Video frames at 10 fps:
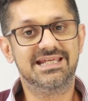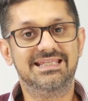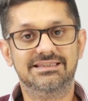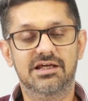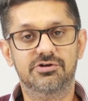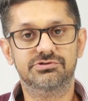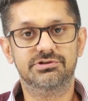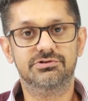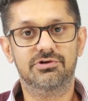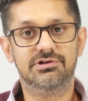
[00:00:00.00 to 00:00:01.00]

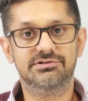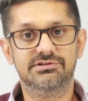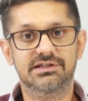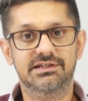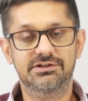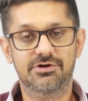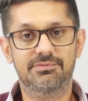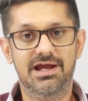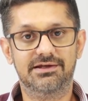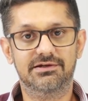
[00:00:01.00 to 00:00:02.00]
$10,000 in your
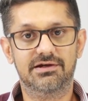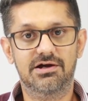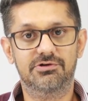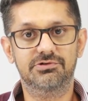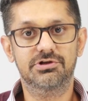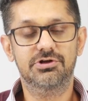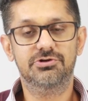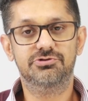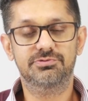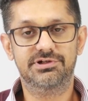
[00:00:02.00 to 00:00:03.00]
bank account
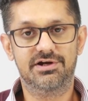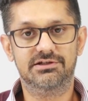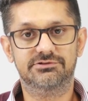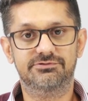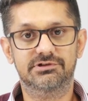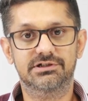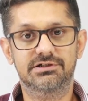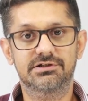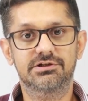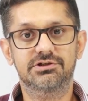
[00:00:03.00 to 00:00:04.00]
to be
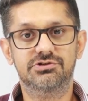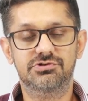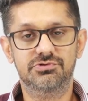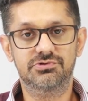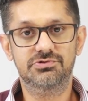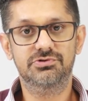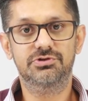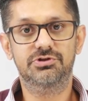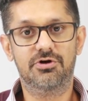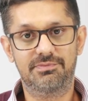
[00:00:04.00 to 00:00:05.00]
transferred to
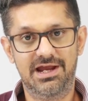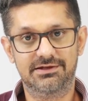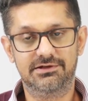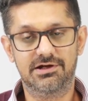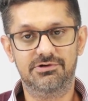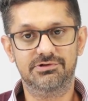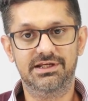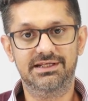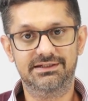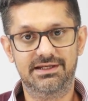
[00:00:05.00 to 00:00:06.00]
your bank account
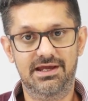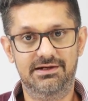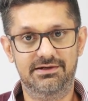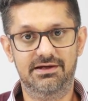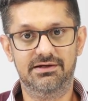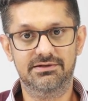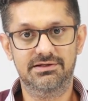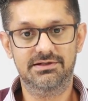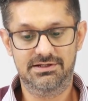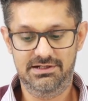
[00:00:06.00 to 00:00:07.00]
in Canada.
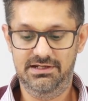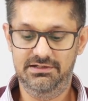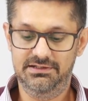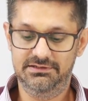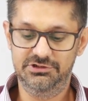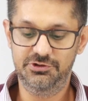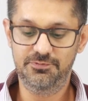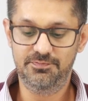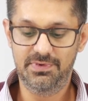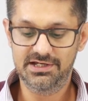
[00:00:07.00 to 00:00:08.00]
You
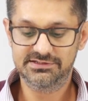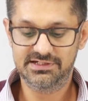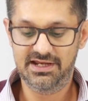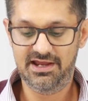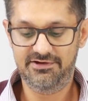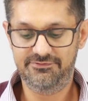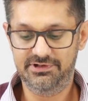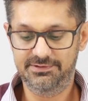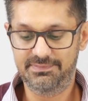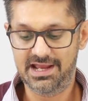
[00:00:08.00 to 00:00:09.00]
must have
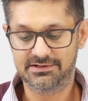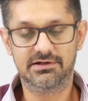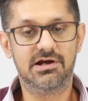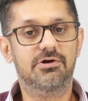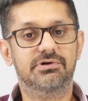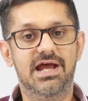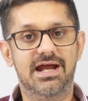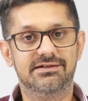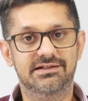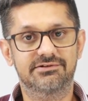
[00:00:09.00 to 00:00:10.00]
a bank account
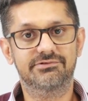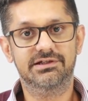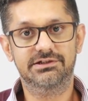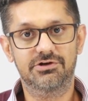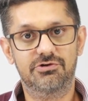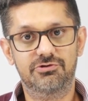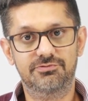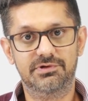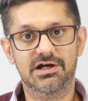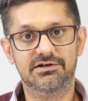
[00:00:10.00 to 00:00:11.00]
active in your
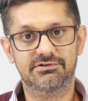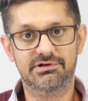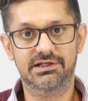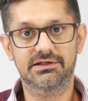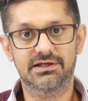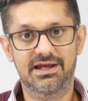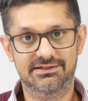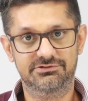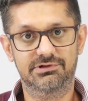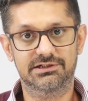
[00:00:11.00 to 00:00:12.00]
home country
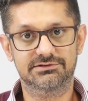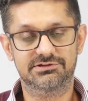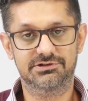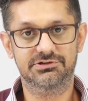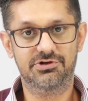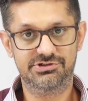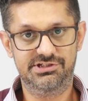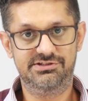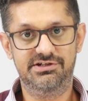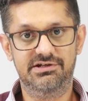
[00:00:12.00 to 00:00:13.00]
as well. So, not
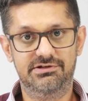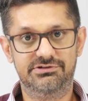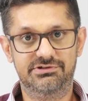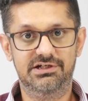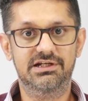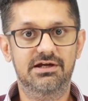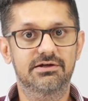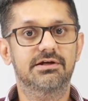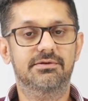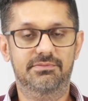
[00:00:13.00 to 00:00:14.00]
just here in Australia,
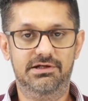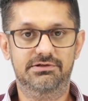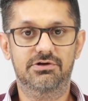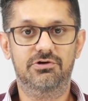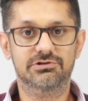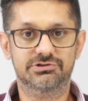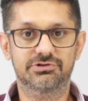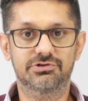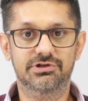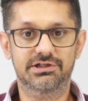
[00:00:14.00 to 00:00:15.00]
but
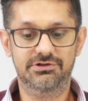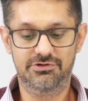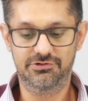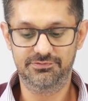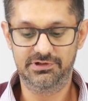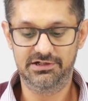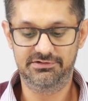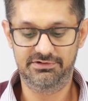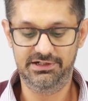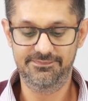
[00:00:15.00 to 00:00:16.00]
also in your home
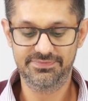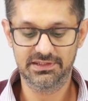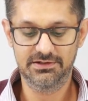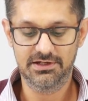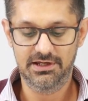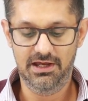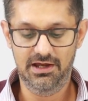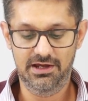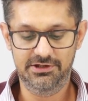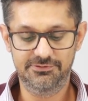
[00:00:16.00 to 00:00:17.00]
country.
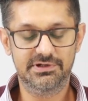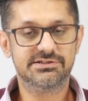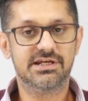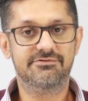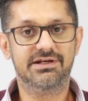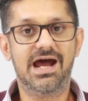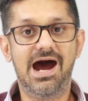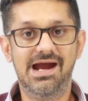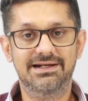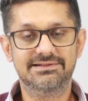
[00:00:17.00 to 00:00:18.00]
You must have an
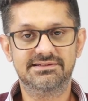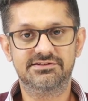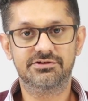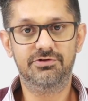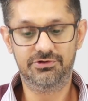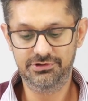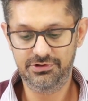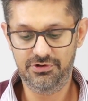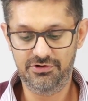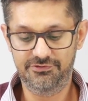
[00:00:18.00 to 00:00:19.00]
IELTS score
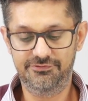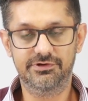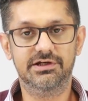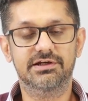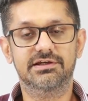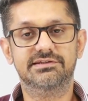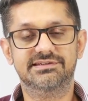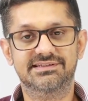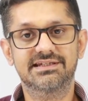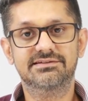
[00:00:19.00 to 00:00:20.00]
of
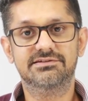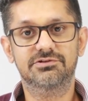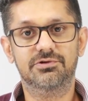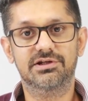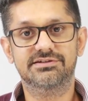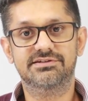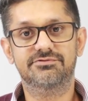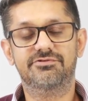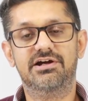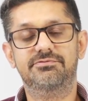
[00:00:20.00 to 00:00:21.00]
6, no less than
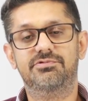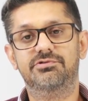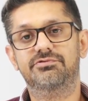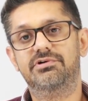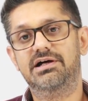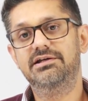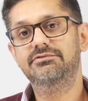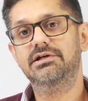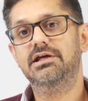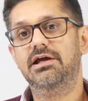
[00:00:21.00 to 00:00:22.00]

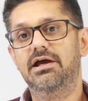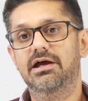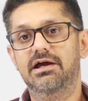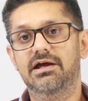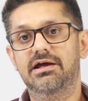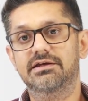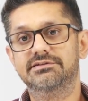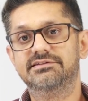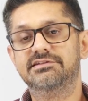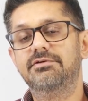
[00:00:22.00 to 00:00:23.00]
5.5.
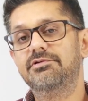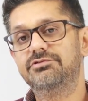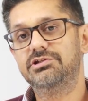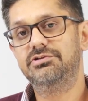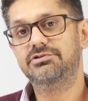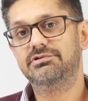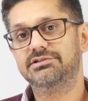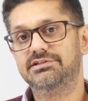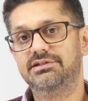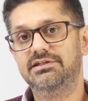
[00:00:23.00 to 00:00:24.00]
Some of the
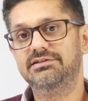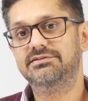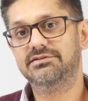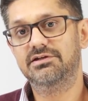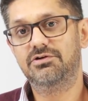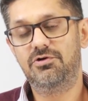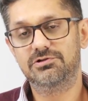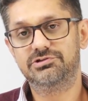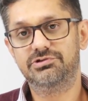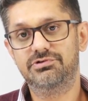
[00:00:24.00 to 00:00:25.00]
universities
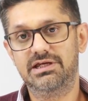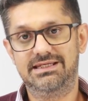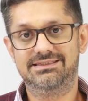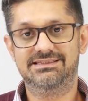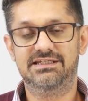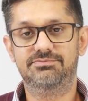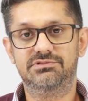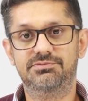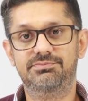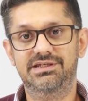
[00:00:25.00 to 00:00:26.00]
also
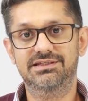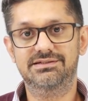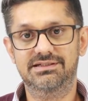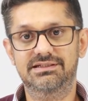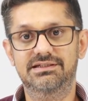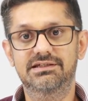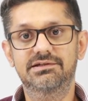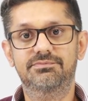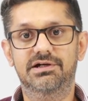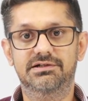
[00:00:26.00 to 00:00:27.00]
accept
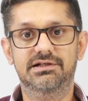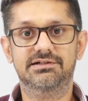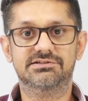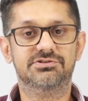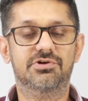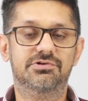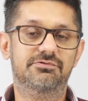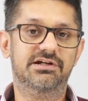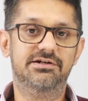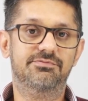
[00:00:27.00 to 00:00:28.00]
PTE, but it's not a
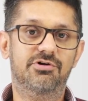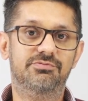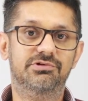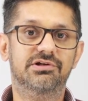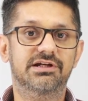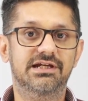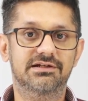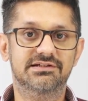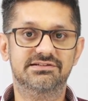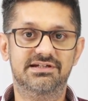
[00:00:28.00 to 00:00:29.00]
very popular
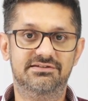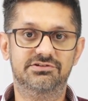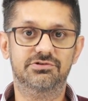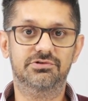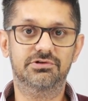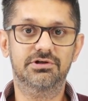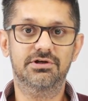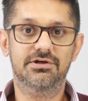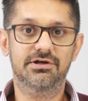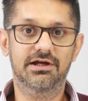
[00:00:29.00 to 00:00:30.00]
English test score
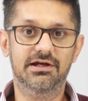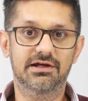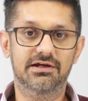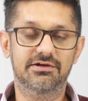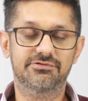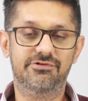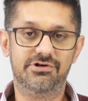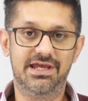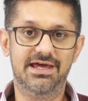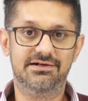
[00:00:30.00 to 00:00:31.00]
for
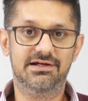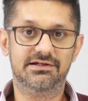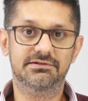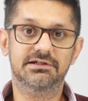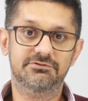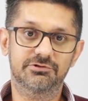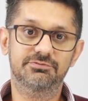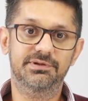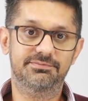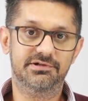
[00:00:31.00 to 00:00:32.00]
Canada. It
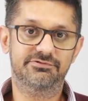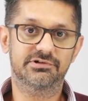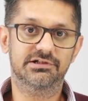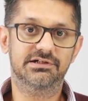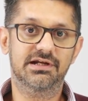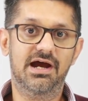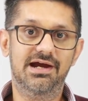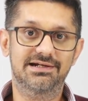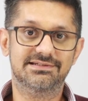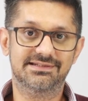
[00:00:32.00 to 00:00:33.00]
would be preferred
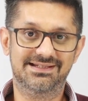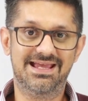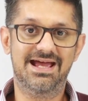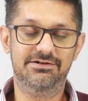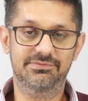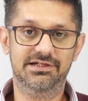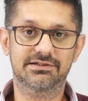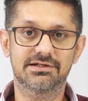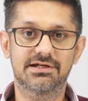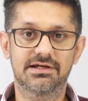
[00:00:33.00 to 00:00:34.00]
IELTS
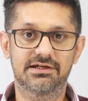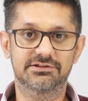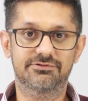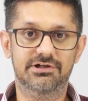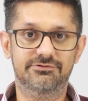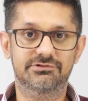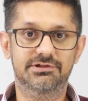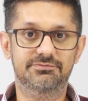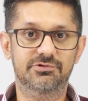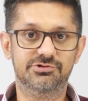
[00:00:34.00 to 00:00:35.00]
Academic is one of
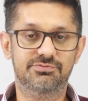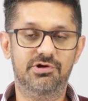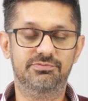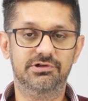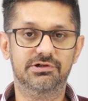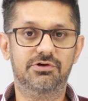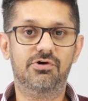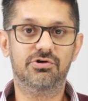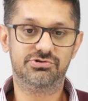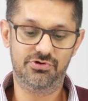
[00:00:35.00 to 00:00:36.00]
the most popular,
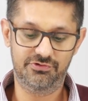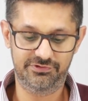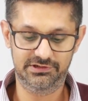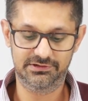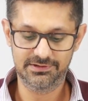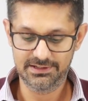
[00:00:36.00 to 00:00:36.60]
or TOEFL.